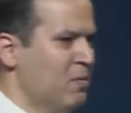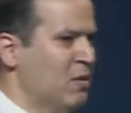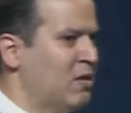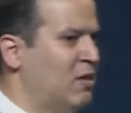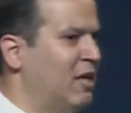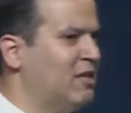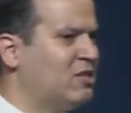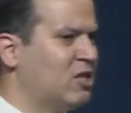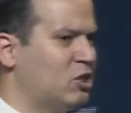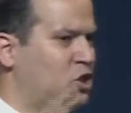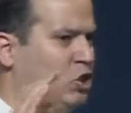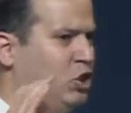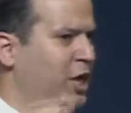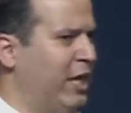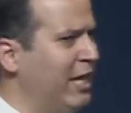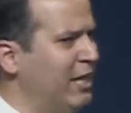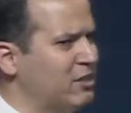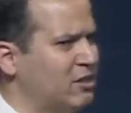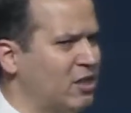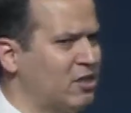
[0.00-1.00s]
This is
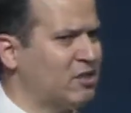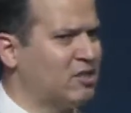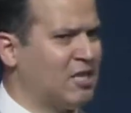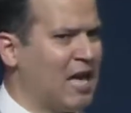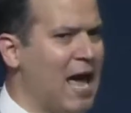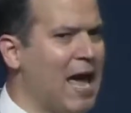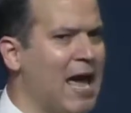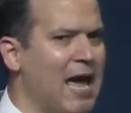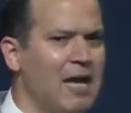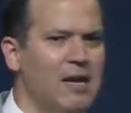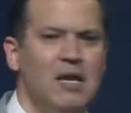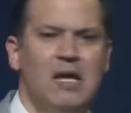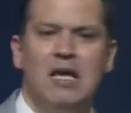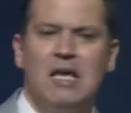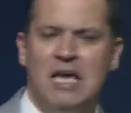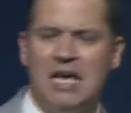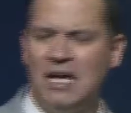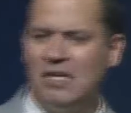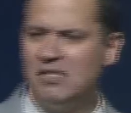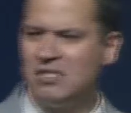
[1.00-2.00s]
Jesus saying,
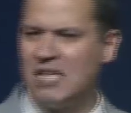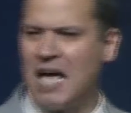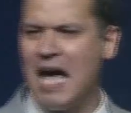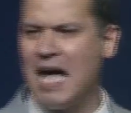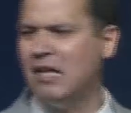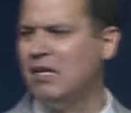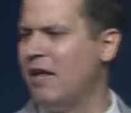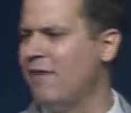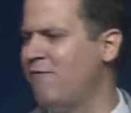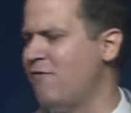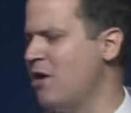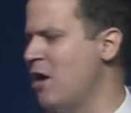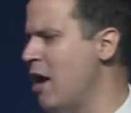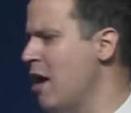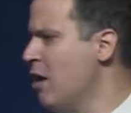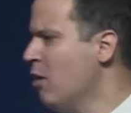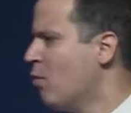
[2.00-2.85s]
He said, if you,